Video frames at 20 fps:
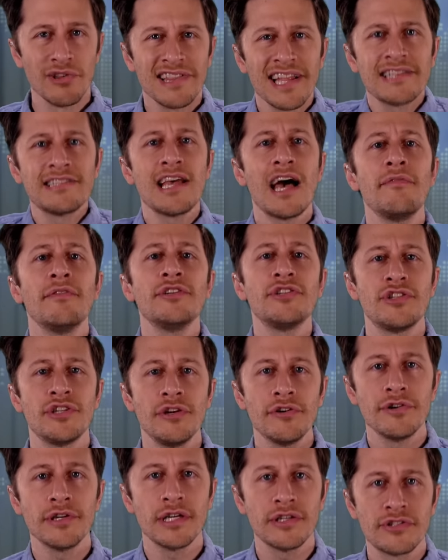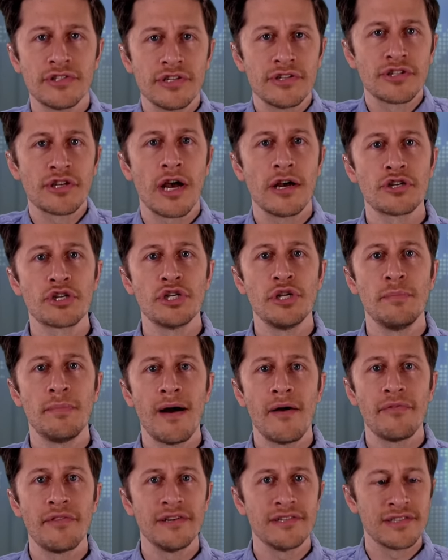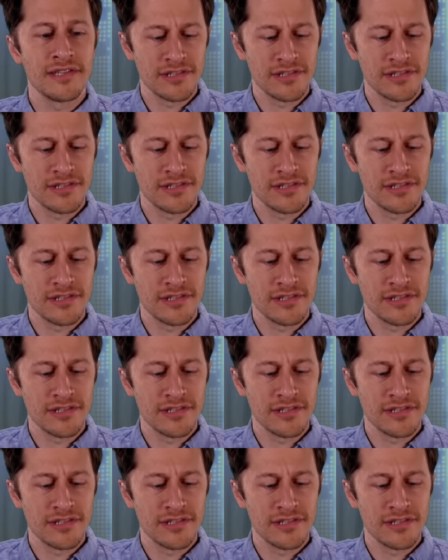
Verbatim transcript: Let's have a serious discussion about this.